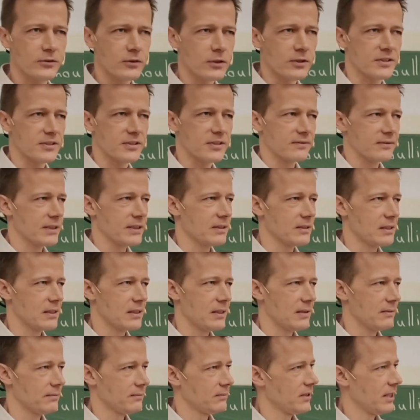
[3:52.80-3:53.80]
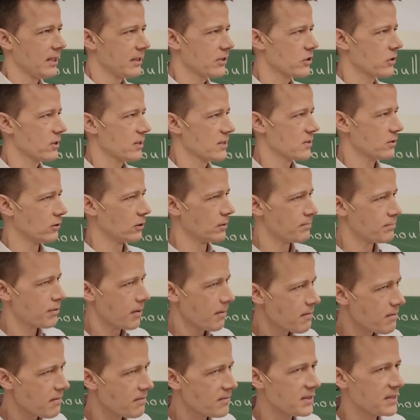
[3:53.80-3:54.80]
course, right, in a lecture that's called
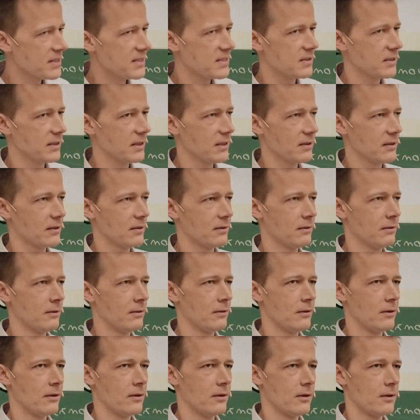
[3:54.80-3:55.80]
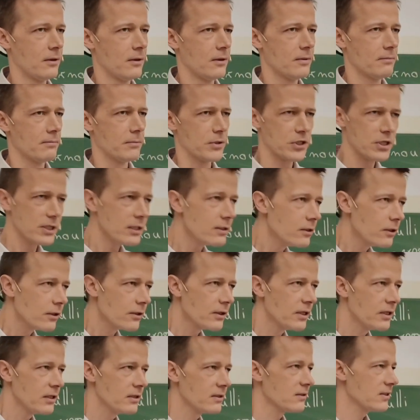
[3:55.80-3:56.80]
Probabilistic Machine
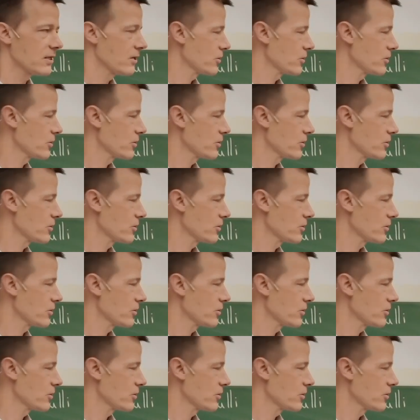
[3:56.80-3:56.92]
Learning, there